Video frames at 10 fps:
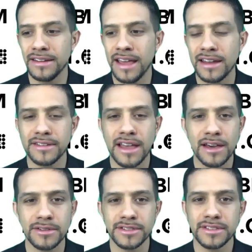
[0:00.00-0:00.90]
how
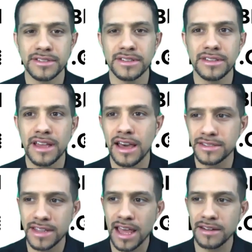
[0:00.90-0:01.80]
does
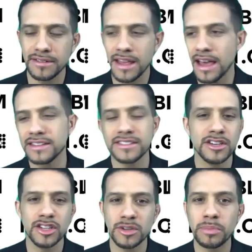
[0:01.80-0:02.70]

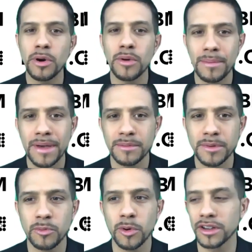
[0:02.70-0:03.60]
the program
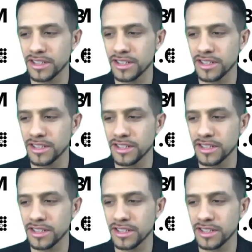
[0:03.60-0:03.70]
element work?